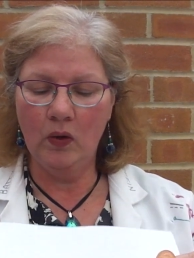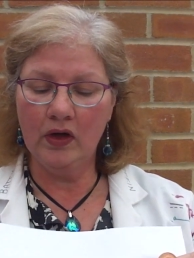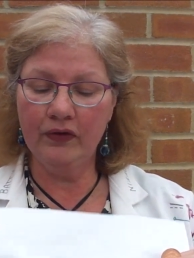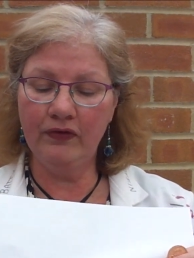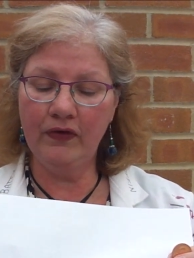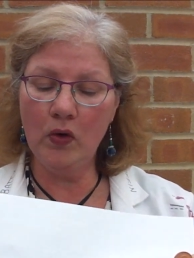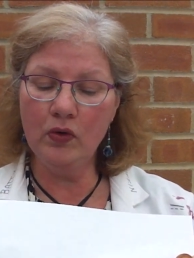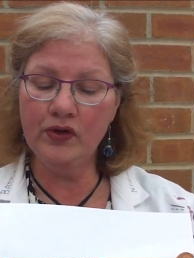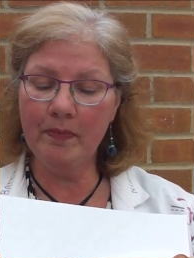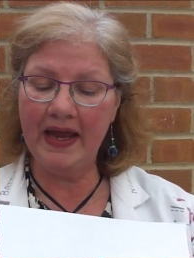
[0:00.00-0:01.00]
I'm going to
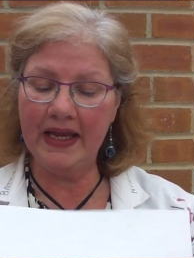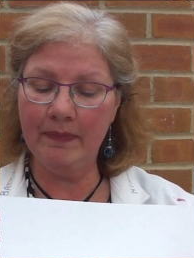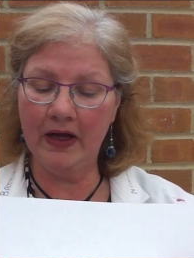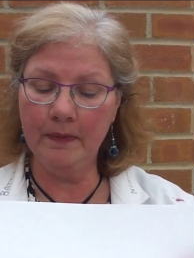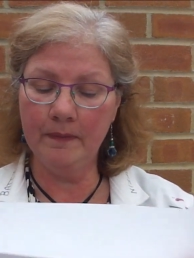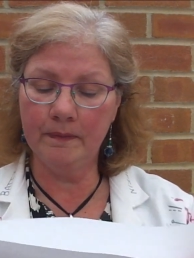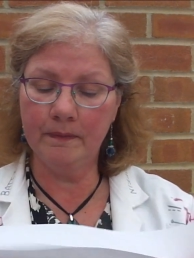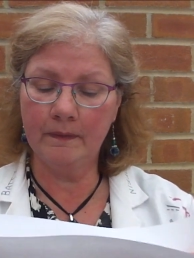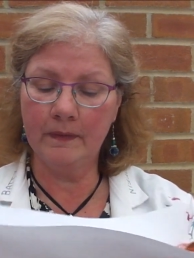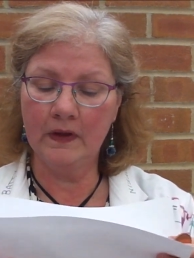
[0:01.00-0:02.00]
fold the paper
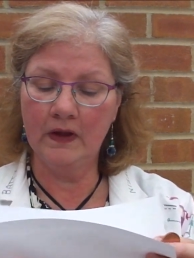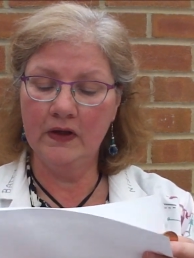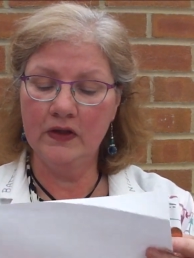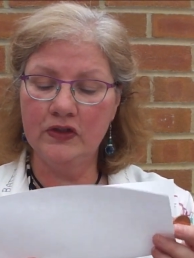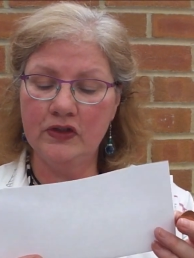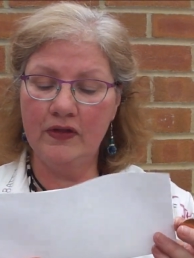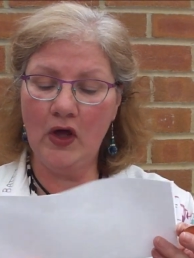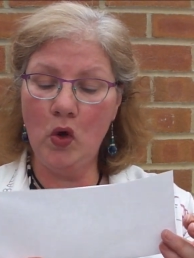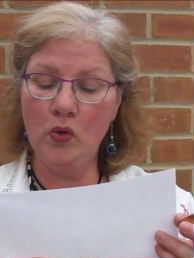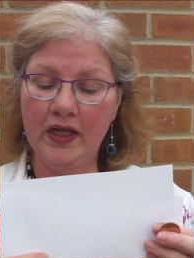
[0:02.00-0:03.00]
so that the
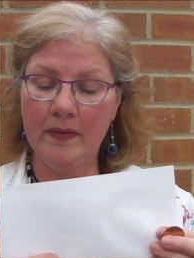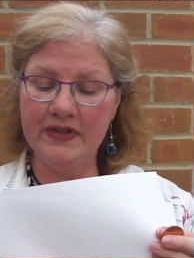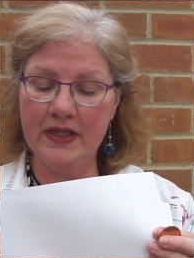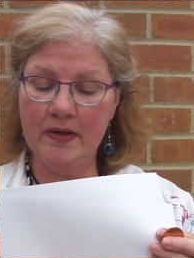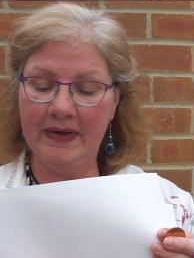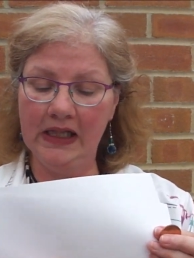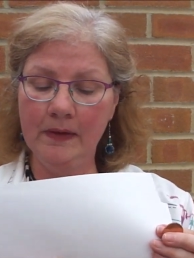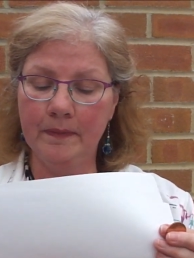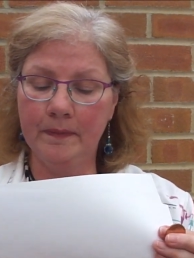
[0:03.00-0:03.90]
hole comes in the middle,